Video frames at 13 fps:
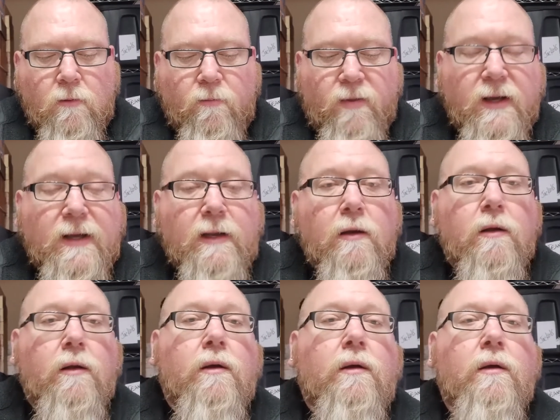But
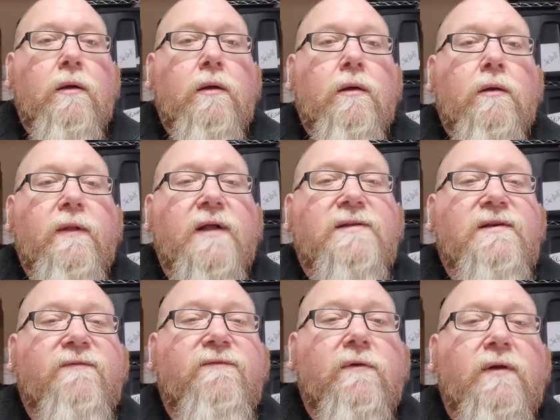that's
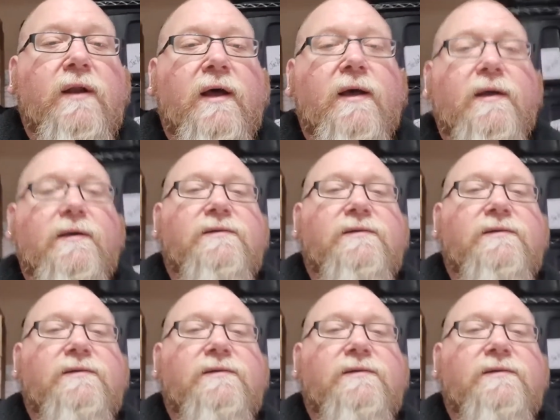it for today.